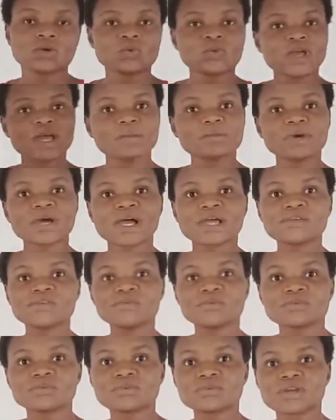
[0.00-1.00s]
whereby
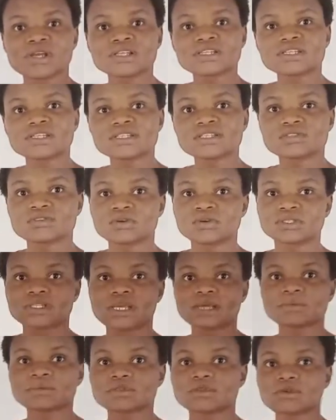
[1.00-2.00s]
you credit your
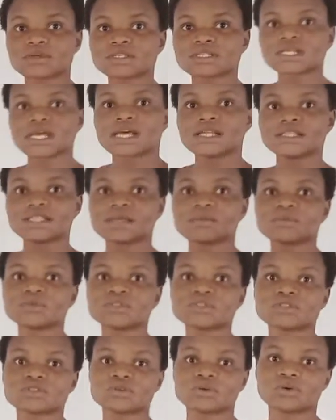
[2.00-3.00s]
debtors and
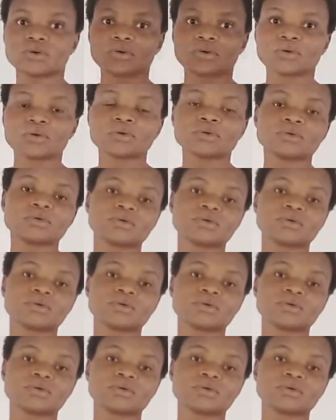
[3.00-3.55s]
debit your